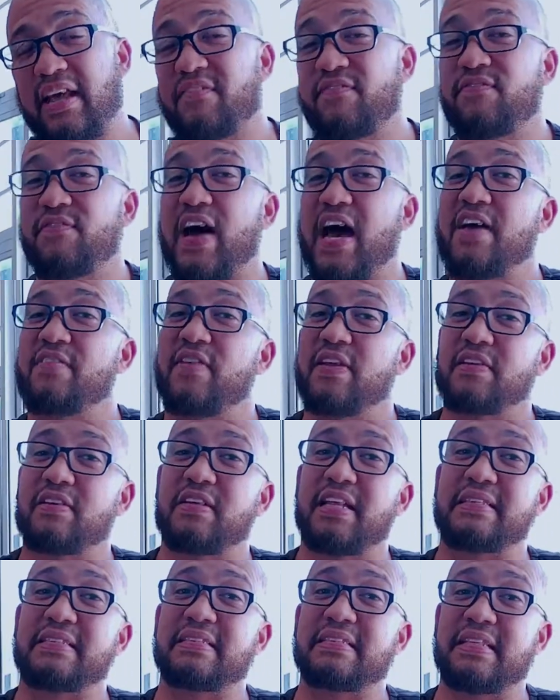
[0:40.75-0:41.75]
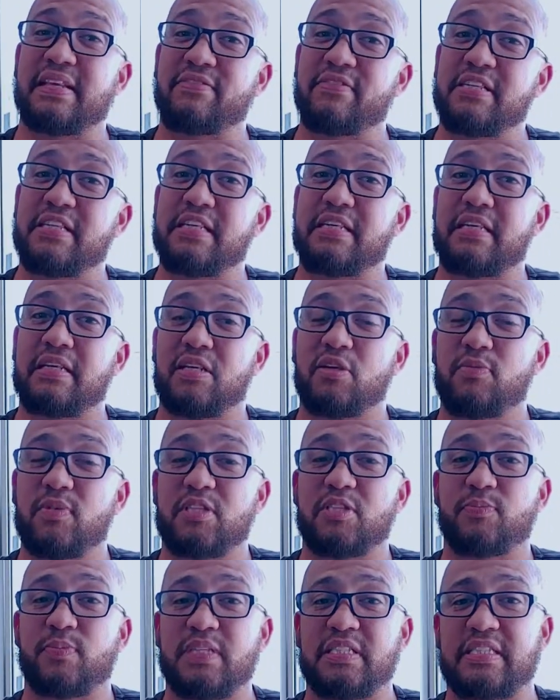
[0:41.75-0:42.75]
570
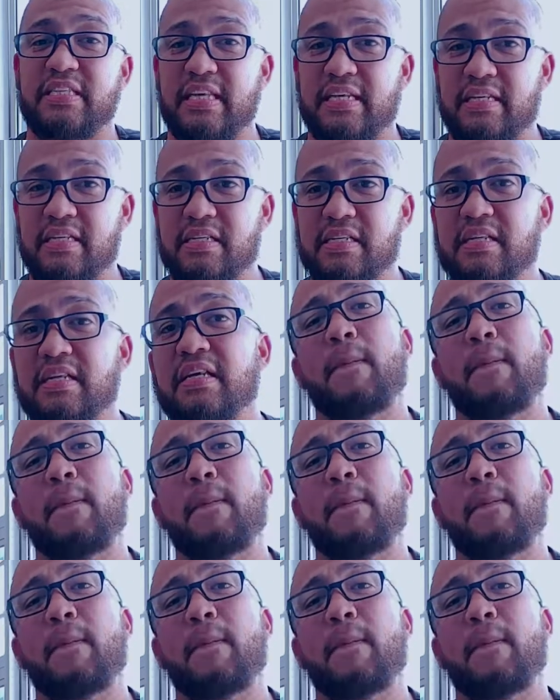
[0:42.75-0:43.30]
kilobits per second,